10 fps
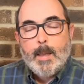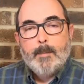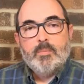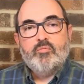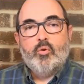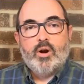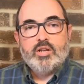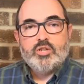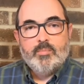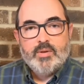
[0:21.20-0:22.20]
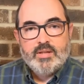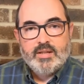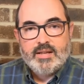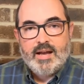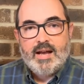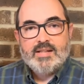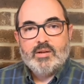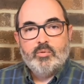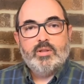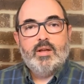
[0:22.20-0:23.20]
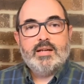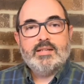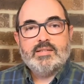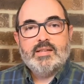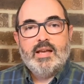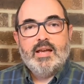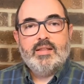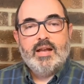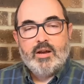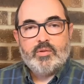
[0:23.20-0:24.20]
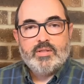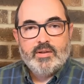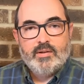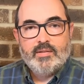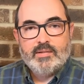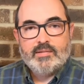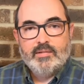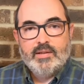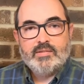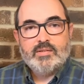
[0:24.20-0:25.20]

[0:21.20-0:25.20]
Before I jump into the guides, I would like to say that everything on this list